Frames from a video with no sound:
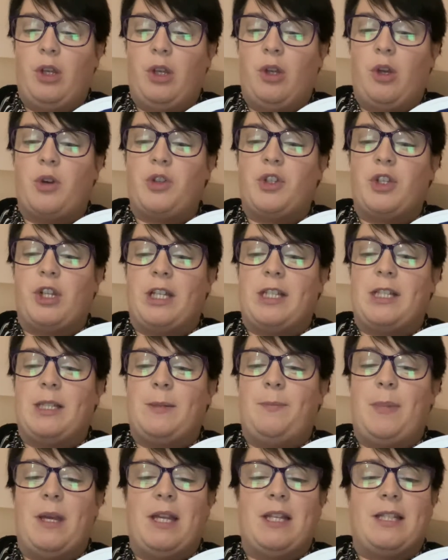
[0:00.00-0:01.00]
Koshka
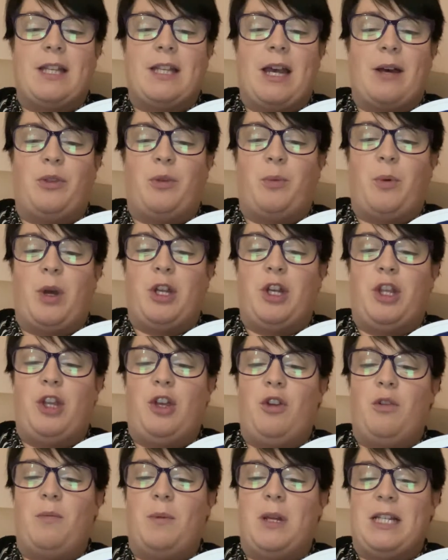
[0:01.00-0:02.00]
spits out the word
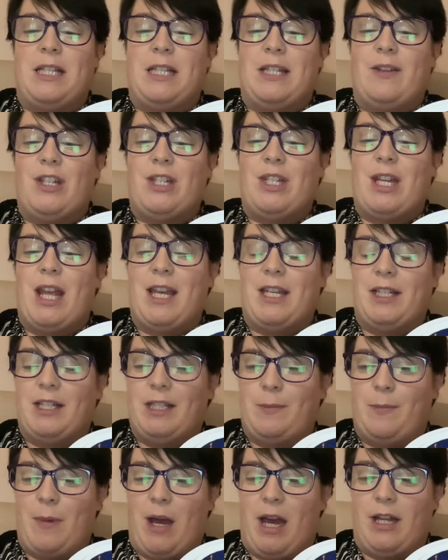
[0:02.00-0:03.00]
human as if it
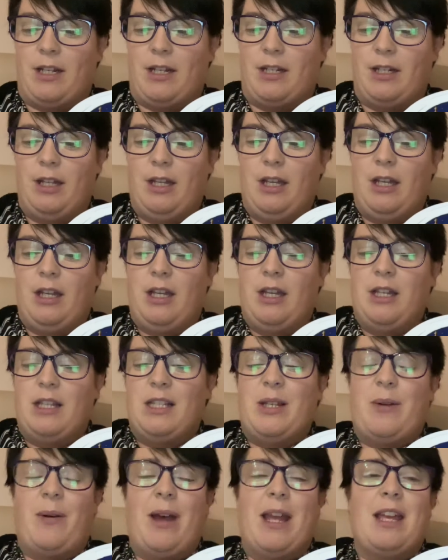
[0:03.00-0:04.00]
tastes bad.
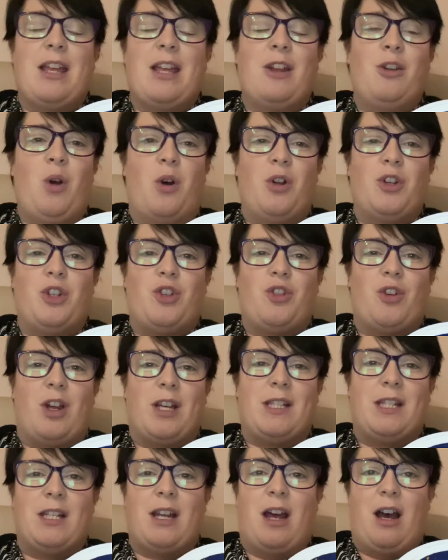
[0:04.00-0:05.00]
So I cannot
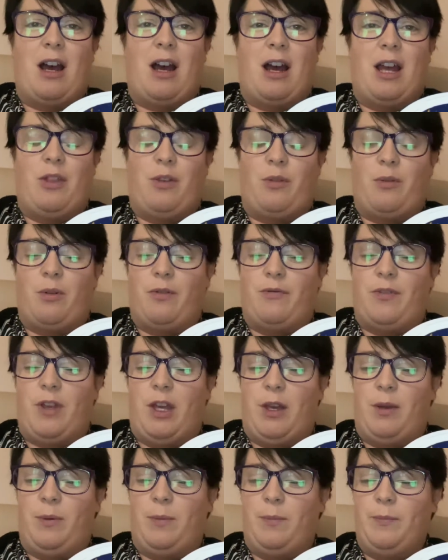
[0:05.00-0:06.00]
trust either of
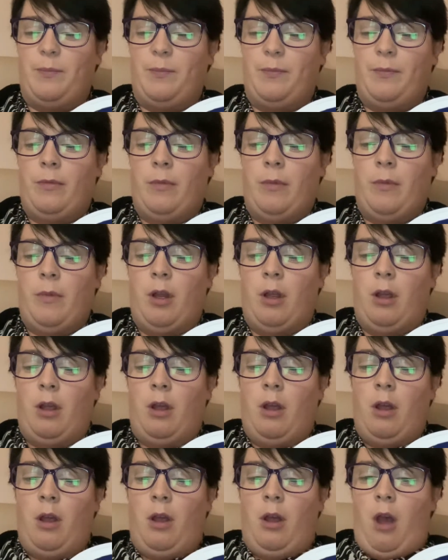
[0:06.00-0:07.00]
you.
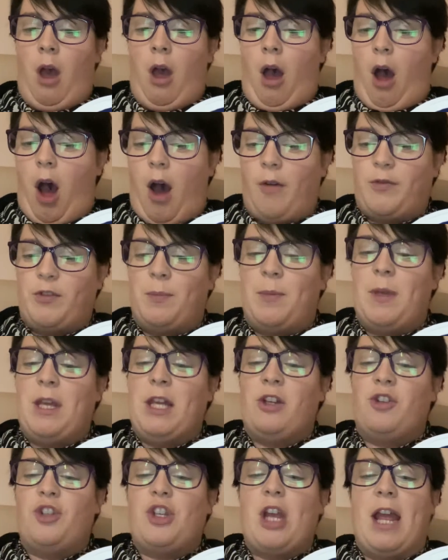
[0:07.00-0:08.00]
After
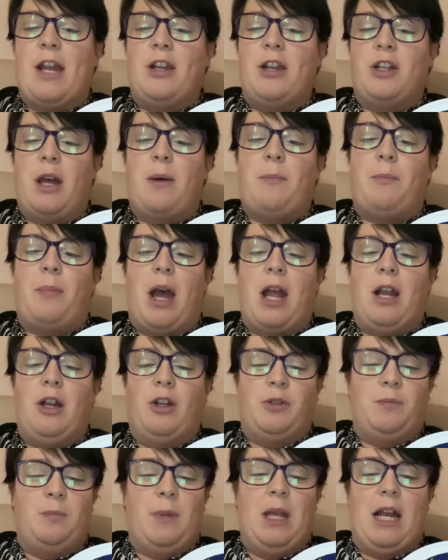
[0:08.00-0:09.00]
being chained up by
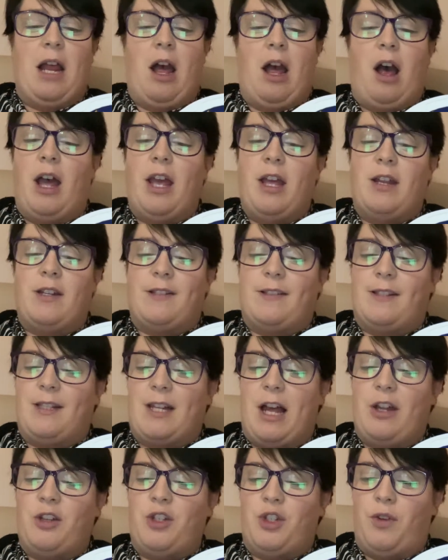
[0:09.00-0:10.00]
Ludmila, I
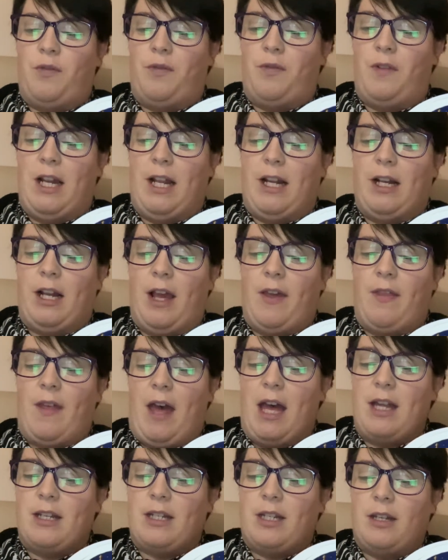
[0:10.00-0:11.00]
understand you feeling like
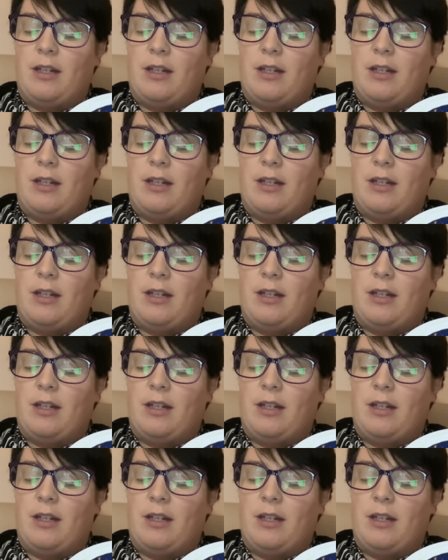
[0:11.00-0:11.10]
that.